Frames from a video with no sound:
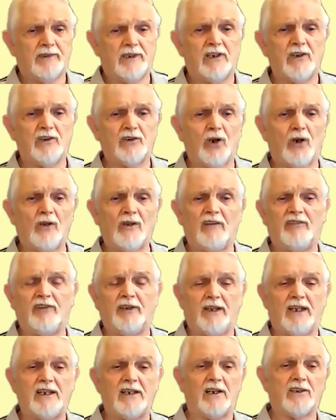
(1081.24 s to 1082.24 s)
can call it, if you
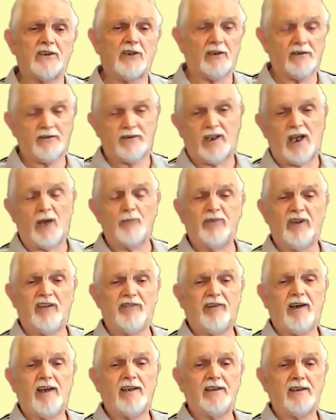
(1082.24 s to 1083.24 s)
like, a current
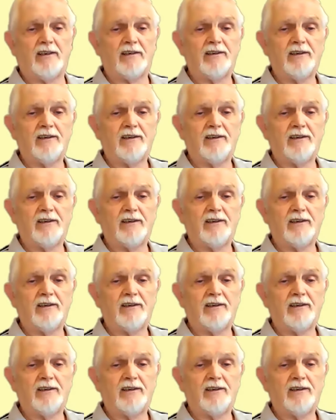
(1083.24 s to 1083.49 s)
amplifier.